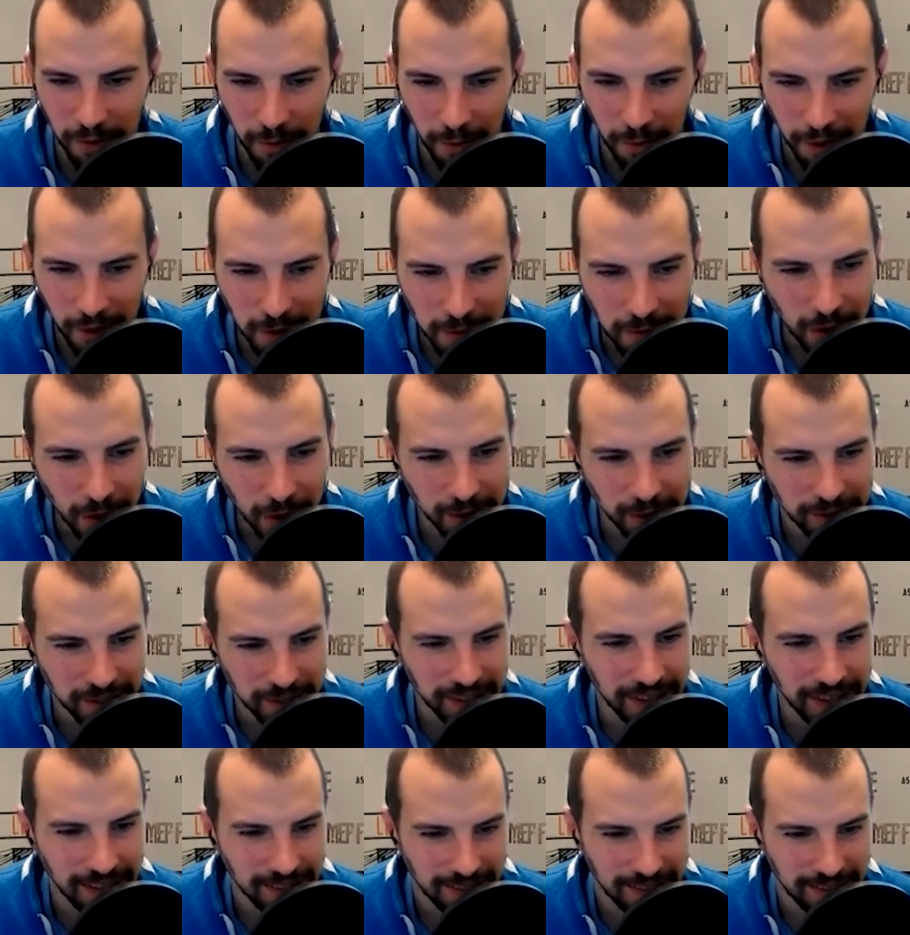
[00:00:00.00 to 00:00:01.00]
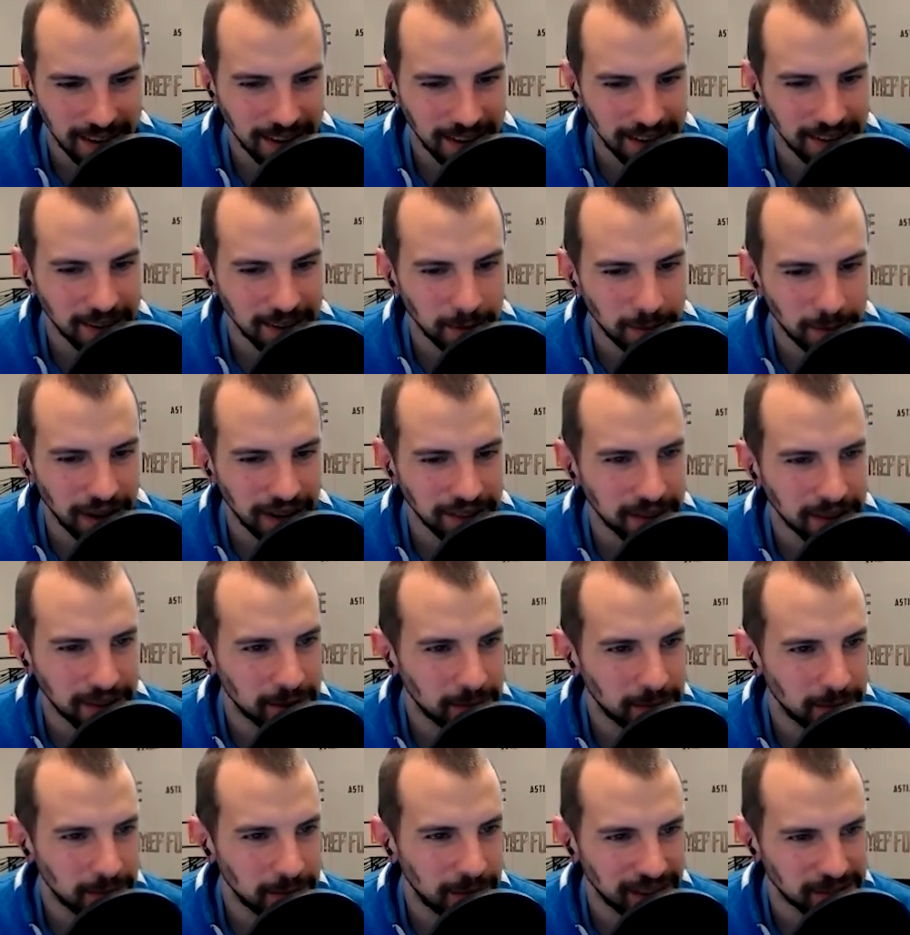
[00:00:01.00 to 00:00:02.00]
what are you most excited about
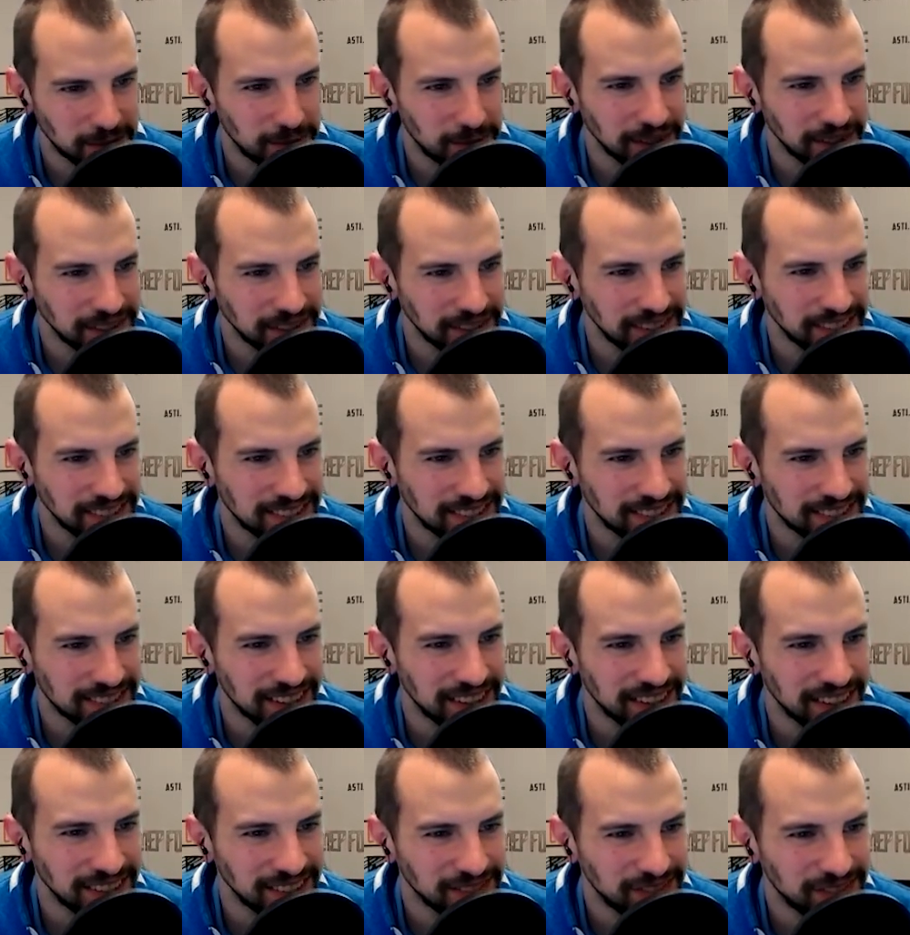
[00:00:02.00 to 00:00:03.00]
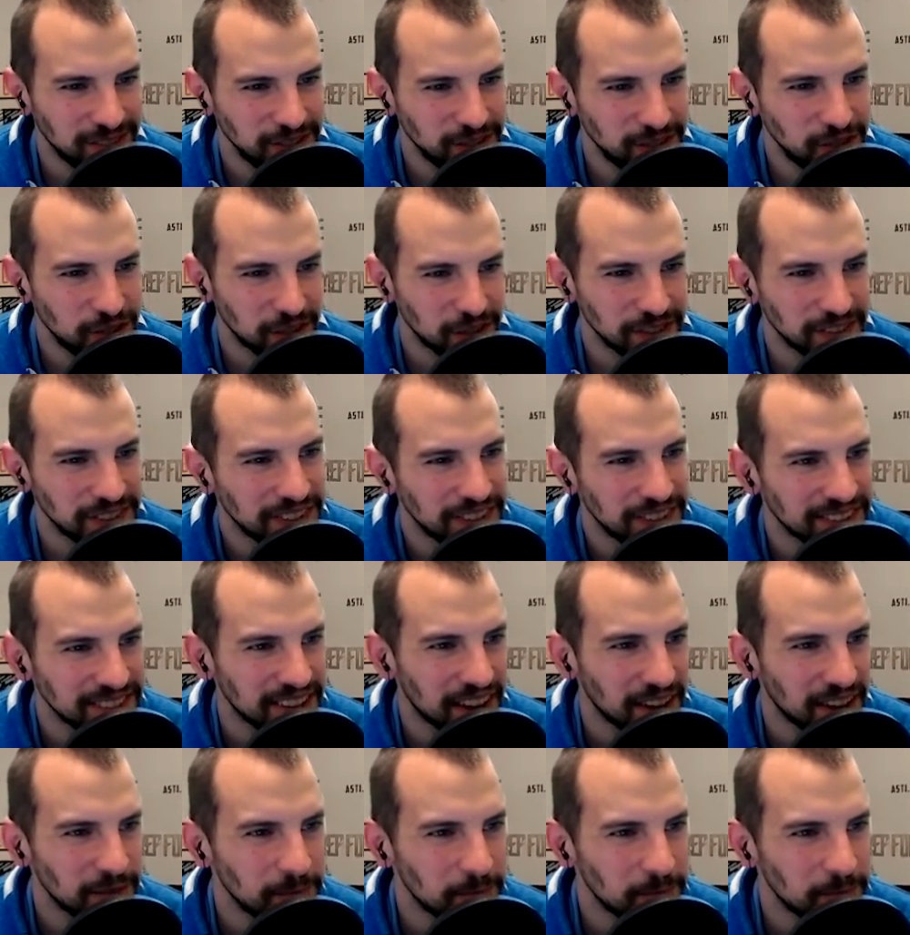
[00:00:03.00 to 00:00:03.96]
the possibilities of generative design?